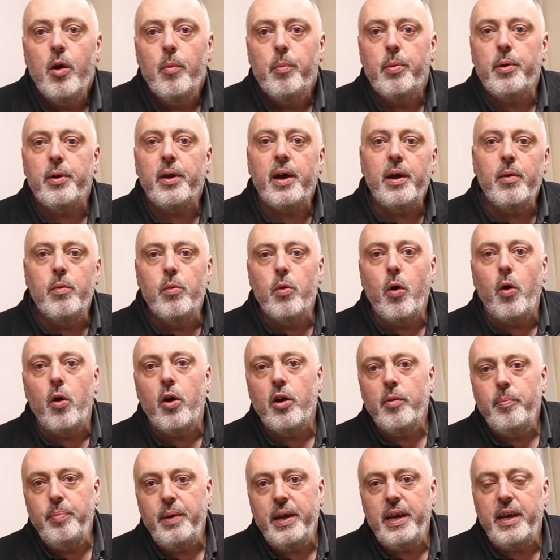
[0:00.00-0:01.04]
but I
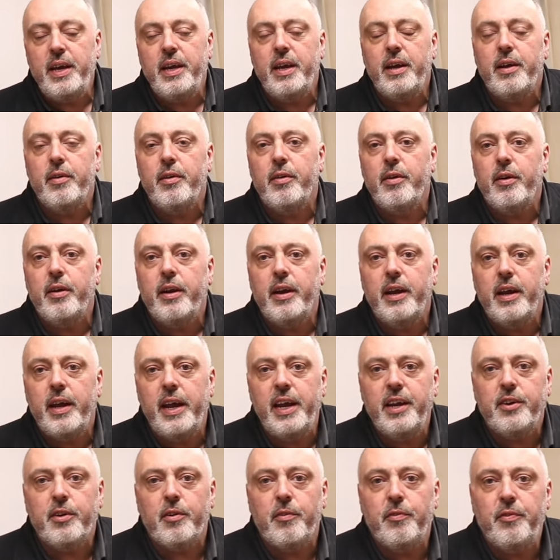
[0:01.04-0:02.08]
won't be
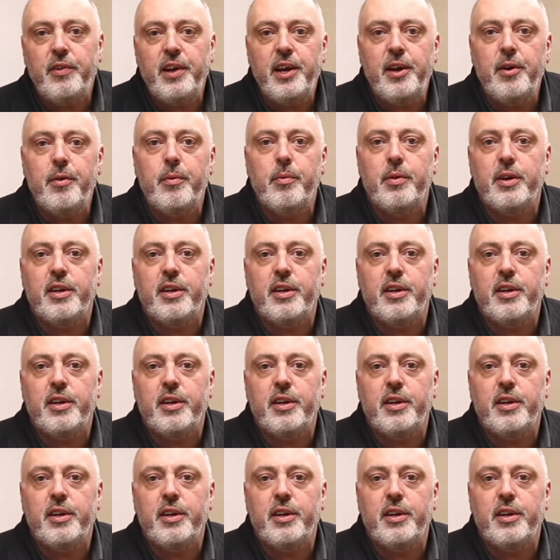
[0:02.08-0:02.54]
interfering